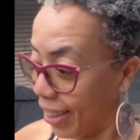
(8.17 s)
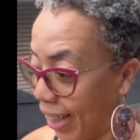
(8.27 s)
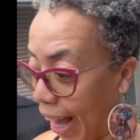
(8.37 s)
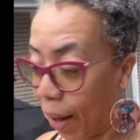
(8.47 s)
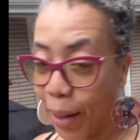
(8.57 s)

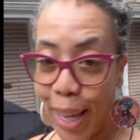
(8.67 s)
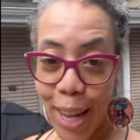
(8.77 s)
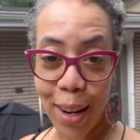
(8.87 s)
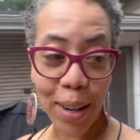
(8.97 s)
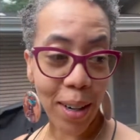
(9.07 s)
out
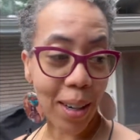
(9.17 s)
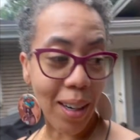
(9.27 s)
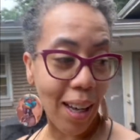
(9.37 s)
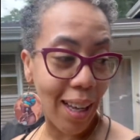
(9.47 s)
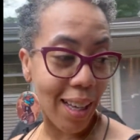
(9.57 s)
here
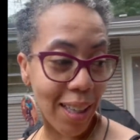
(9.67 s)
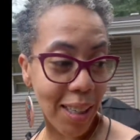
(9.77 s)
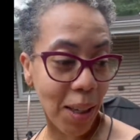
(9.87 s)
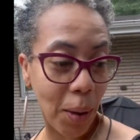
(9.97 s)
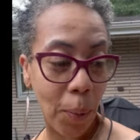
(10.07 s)

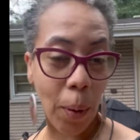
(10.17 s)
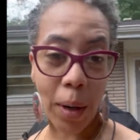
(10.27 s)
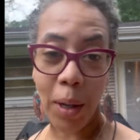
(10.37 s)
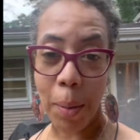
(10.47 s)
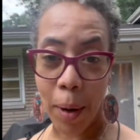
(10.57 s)

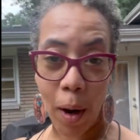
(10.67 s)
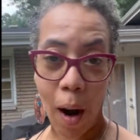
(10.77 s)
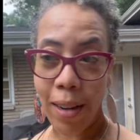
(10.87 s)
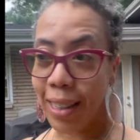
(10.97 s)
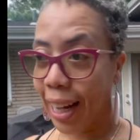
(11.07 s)
working on my
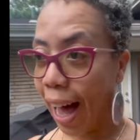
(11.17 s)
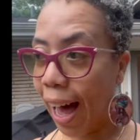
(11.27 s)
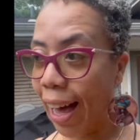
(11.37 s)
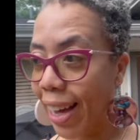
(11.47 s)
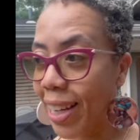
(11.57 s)
garden
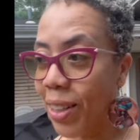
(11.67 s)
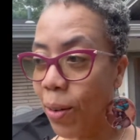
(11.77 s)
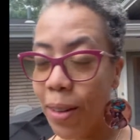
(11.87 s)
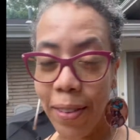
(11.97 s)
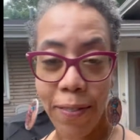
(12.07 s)
guide,
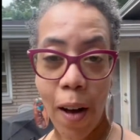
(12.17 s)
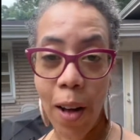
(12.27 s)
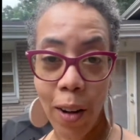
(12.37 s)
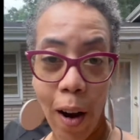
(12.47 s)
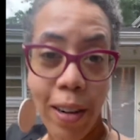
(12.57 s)
on the
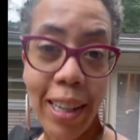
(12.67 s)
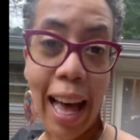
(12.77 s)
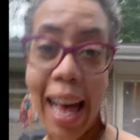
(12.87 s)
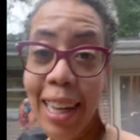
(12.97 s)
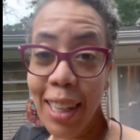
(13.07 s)
fall garden
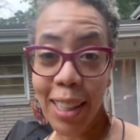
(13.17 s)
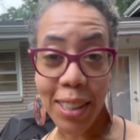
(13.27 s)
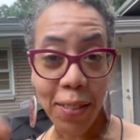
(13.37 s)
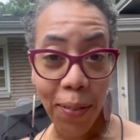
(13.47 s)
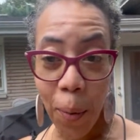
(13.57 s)
guide.
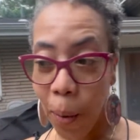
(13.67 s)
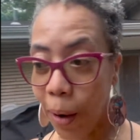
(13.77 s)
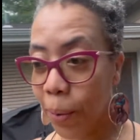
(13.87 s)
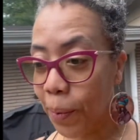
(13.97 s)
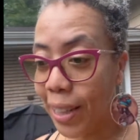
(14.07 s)
Look for
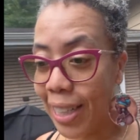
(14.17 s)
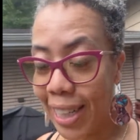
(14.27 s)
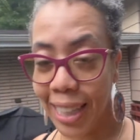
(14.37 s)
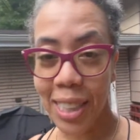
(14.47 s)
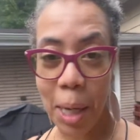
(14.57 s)
it within the
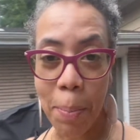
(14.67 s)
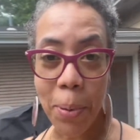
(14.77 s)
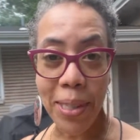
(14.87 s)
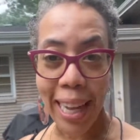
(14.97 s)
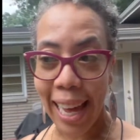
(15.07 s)
next
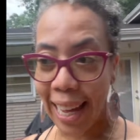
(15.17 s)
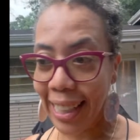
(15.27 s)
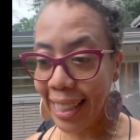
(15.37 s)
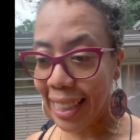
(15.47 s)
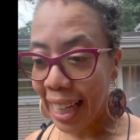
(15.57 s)
couple of
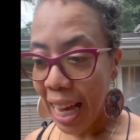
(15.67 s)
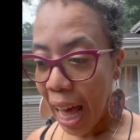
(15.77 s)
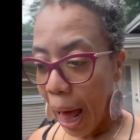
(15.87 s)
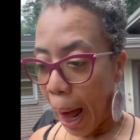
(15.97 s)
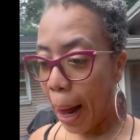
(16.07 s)
days.
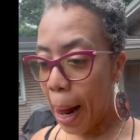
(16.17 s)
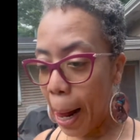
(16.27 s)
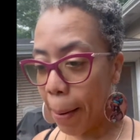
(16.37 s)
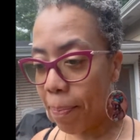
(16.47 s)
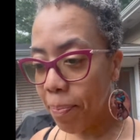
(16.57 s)

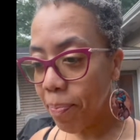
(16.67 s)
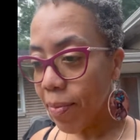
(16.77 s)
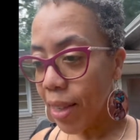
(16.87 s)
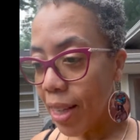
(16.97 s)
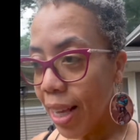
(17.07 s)
And
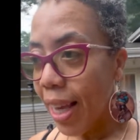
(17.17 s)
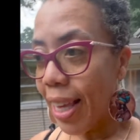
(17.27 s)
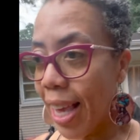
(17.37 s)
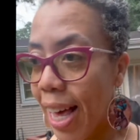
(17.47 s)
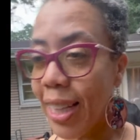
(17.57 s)

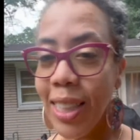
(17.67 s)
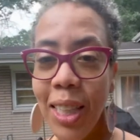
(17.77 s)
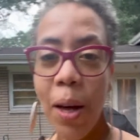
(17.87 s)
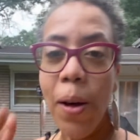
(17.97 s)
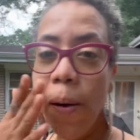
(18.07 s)

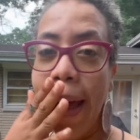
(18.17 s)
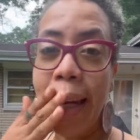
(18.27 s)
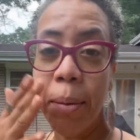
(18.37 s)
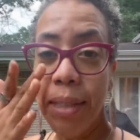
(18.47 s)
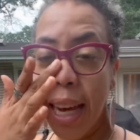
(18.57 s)

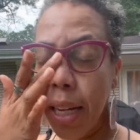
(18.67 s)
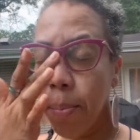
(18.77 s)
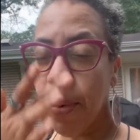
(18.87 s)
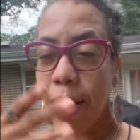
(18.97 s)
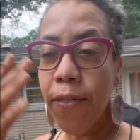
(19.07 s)
I'm taking a
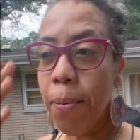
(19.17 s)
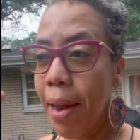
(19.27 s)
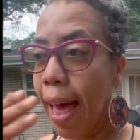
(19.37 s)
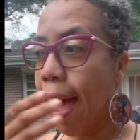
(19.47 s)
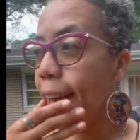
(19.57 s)
break from
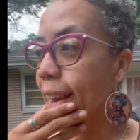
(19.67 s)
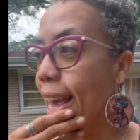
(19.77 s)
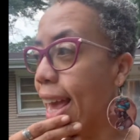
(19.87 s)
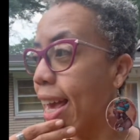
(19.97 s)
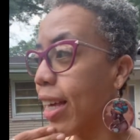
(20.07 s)
that,
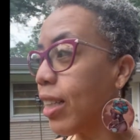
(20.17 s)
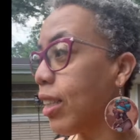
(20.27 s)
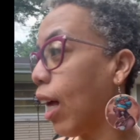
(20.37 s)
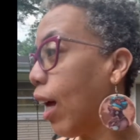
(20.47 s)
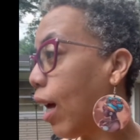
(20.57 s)
and
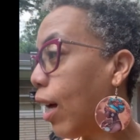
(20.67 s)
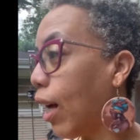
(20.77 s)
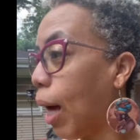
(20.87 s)
I